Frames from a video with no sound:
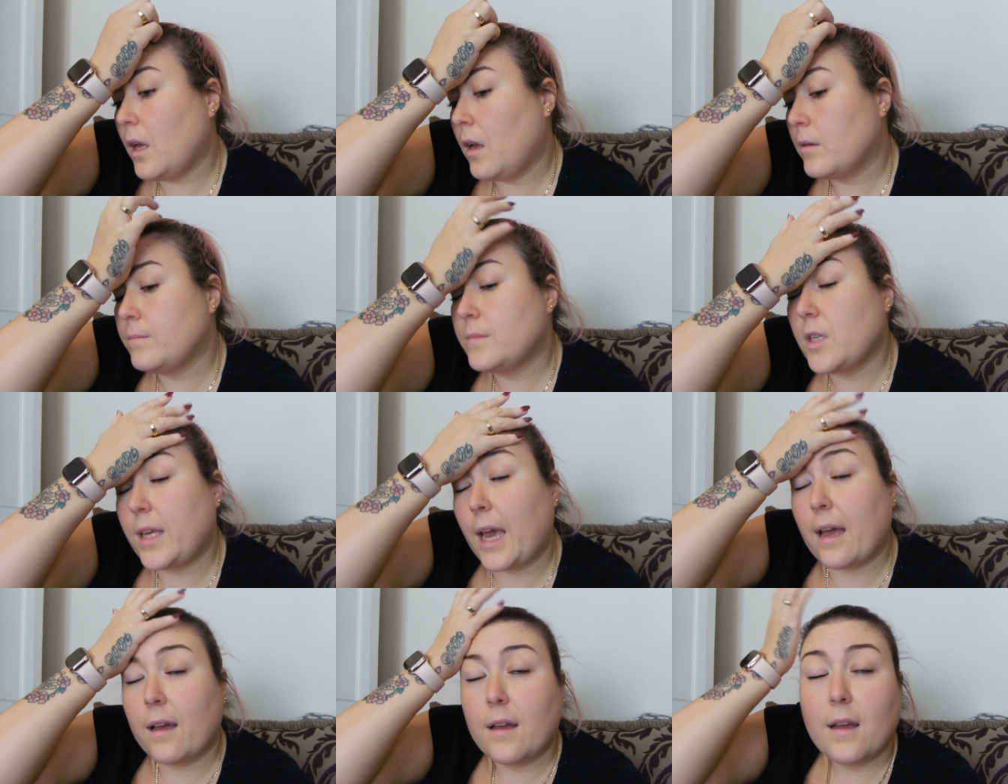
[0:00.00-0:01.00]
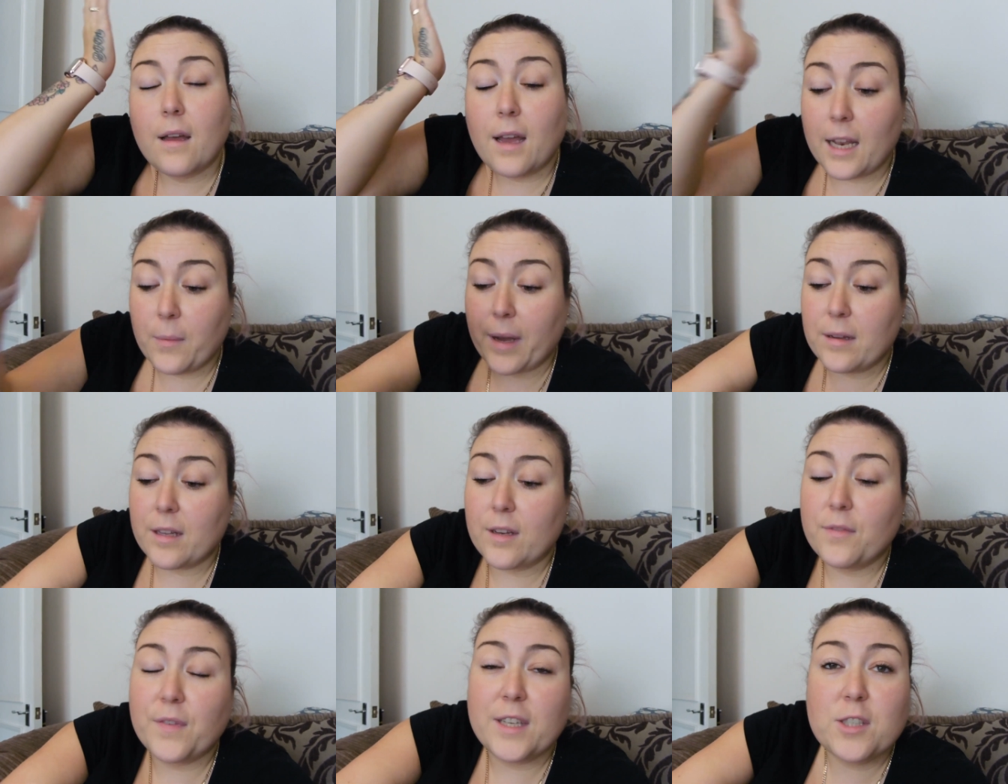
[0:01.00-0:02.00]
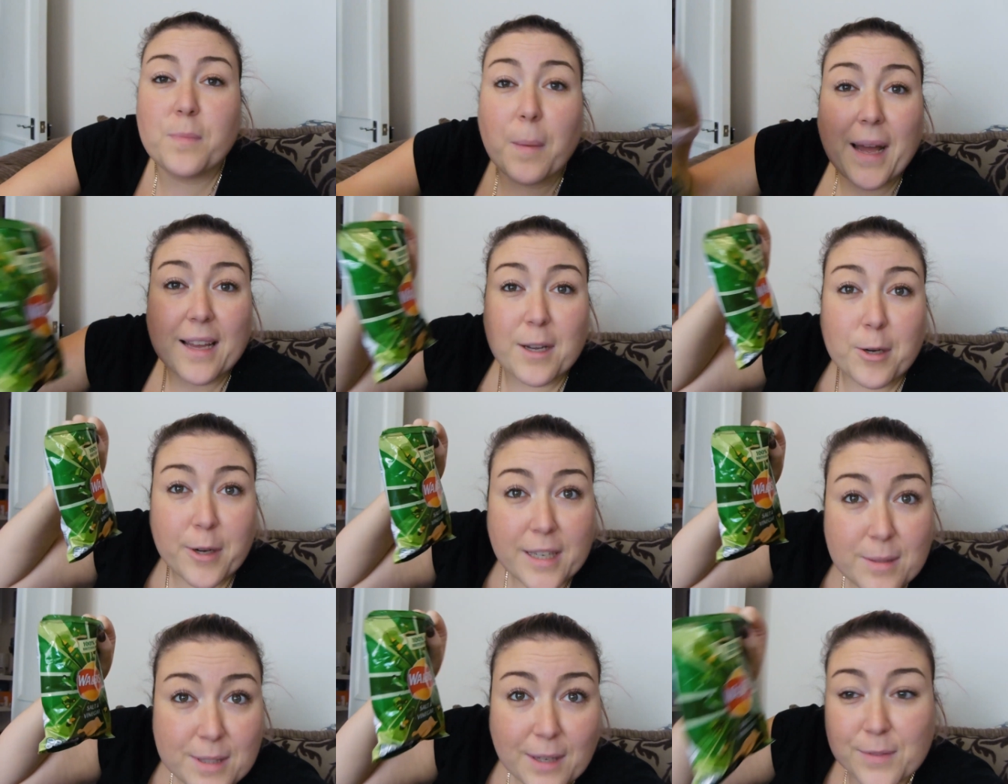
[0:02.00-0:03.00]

Um, so yeah, anyway, I'm going to finish my bag of crisps.